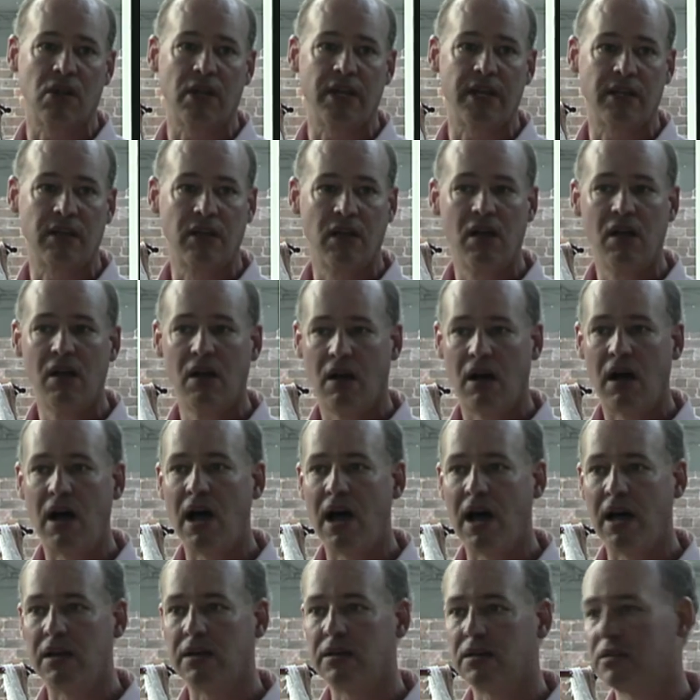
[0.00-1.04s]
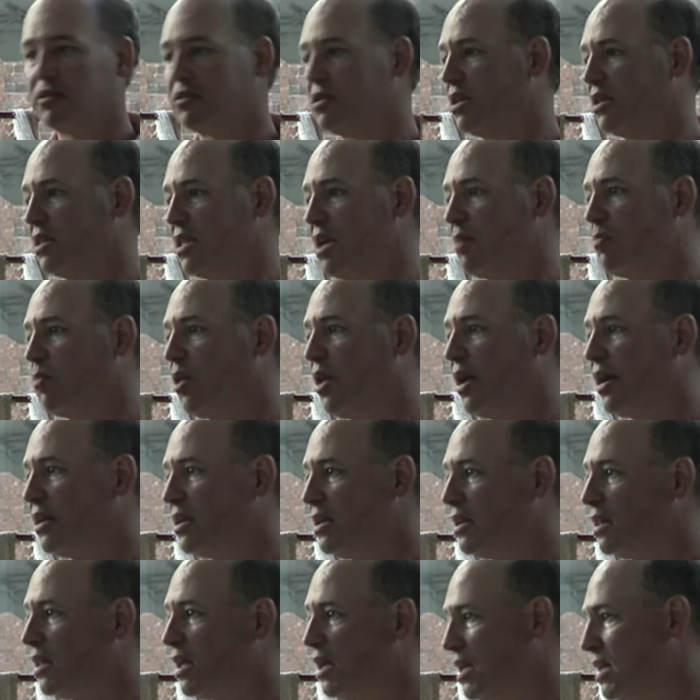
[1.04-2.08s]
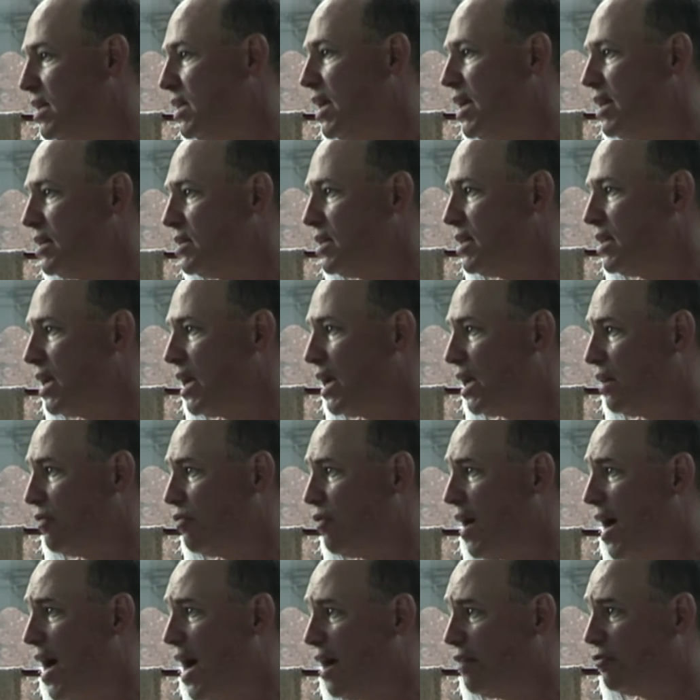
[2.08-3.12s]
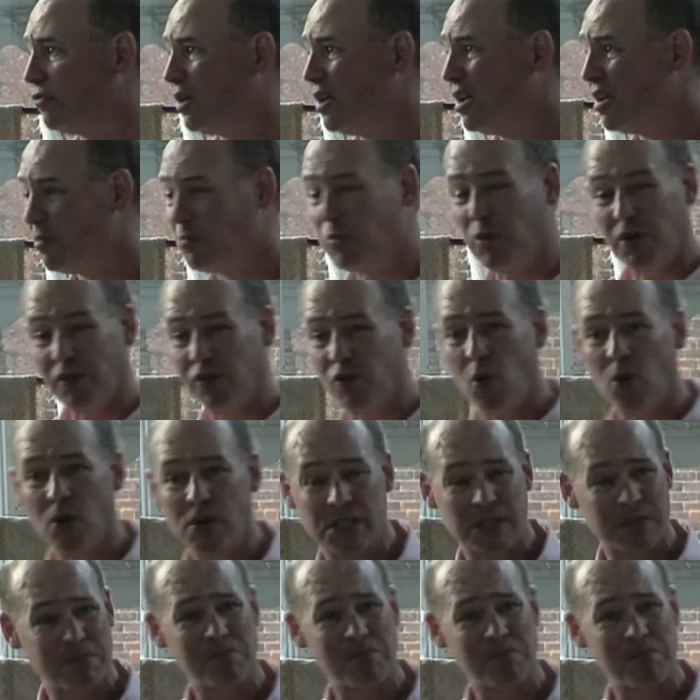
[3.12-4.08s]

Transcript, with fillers: League. Uh, that they played in in 1885. But of course,